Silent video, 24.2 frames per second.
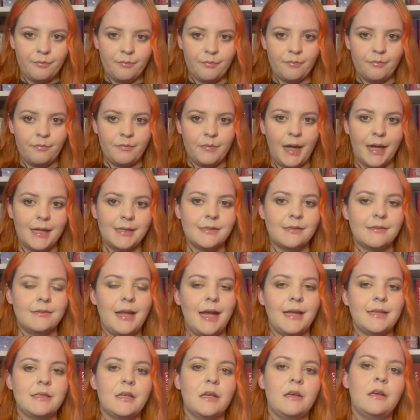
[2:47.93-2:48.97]

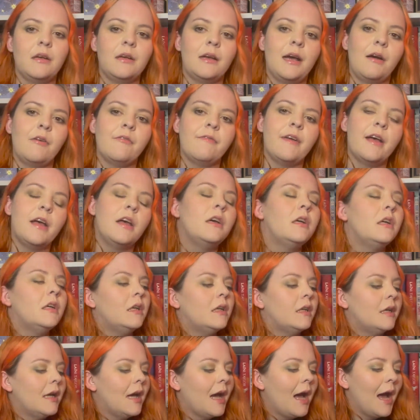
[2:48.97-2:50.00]
nicer outfit.
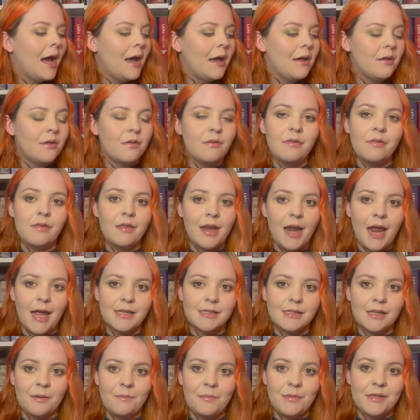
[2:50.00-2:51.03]
The
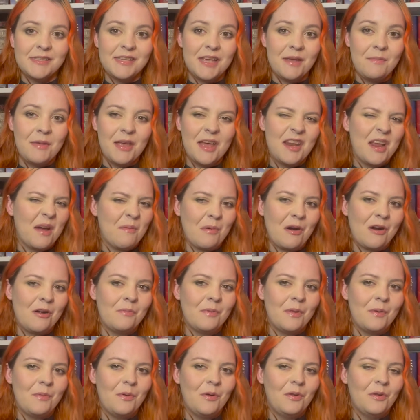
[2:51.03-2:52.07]
next clip you see me in, I
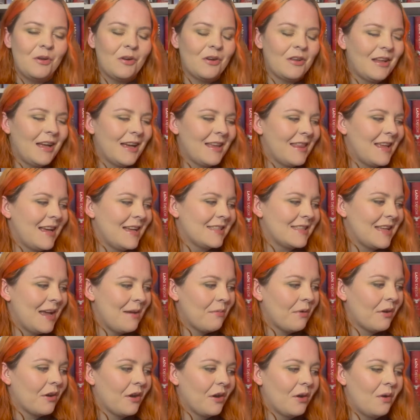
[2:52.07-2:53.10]
probably won't look like this.
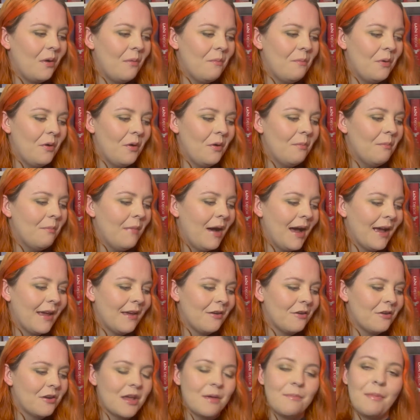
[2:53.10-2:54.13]
I'm gonna go and put my
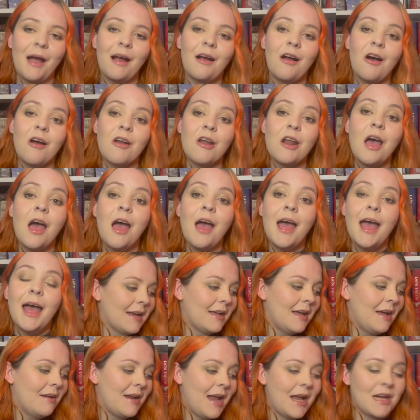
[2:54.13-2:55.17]
hoodie back on
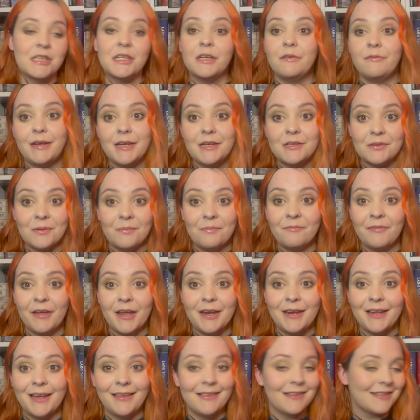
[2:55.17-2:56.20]
and actually read
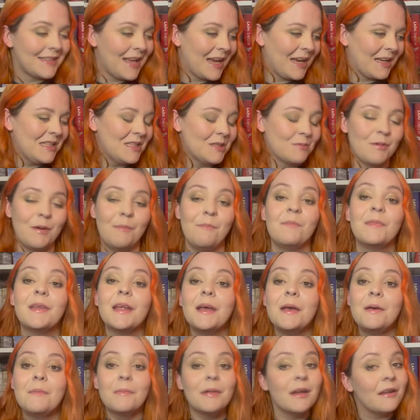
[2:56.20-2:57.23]
something in the second sprint.
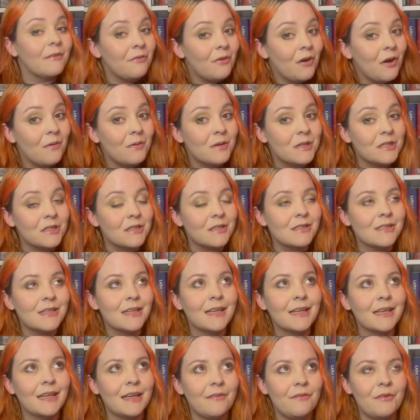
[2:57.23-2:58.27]
But I thought I would just
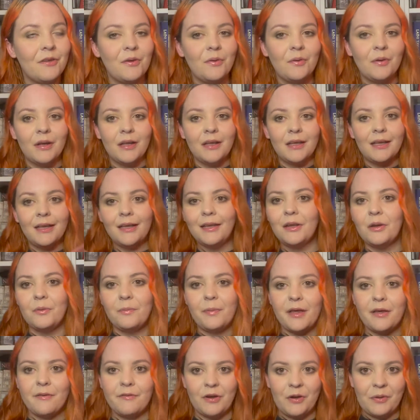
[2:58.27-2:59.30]
give you a little
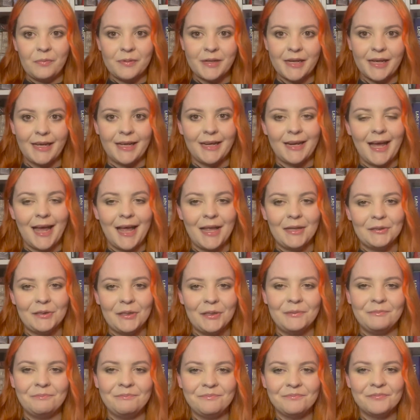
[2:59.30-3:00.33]
bit of an update and a hello.
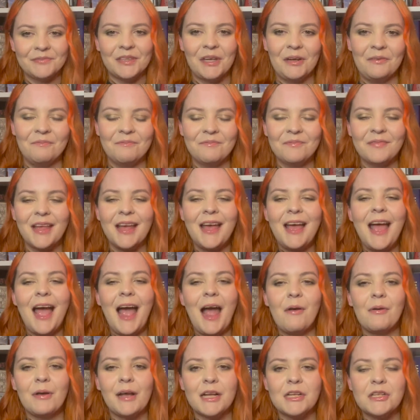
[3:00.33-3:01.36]
So
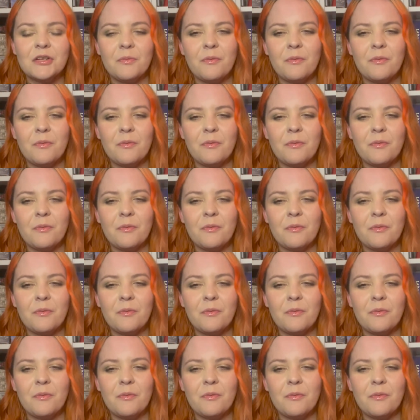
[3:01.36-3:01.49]
I will catch up